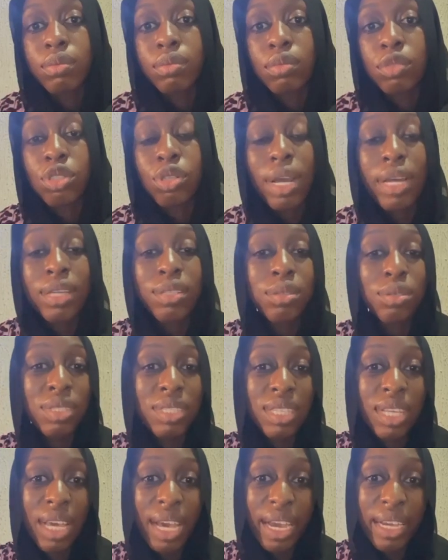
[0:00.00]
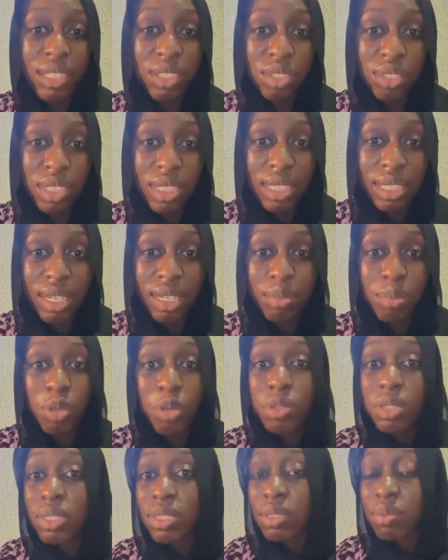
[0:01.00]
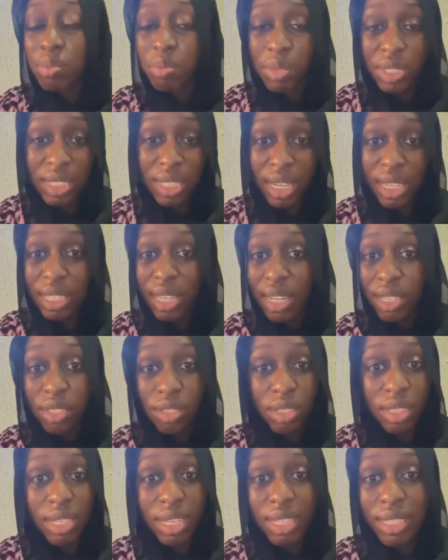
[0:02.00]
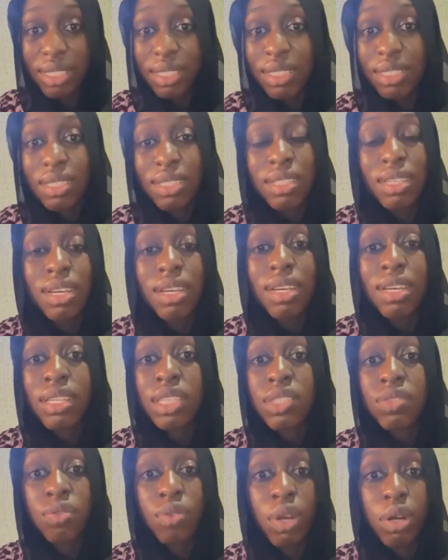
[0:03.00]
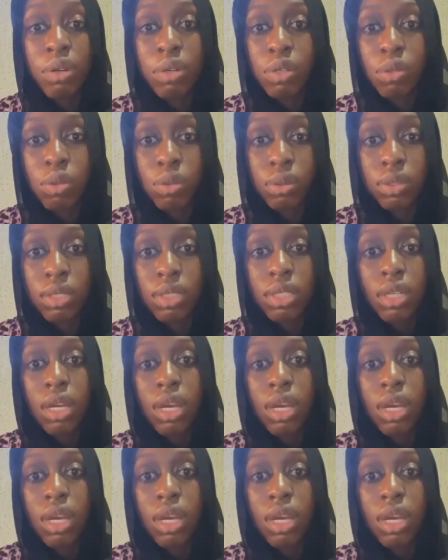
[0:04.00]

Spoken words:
try to stay hydrated, because staying hydrated is very good.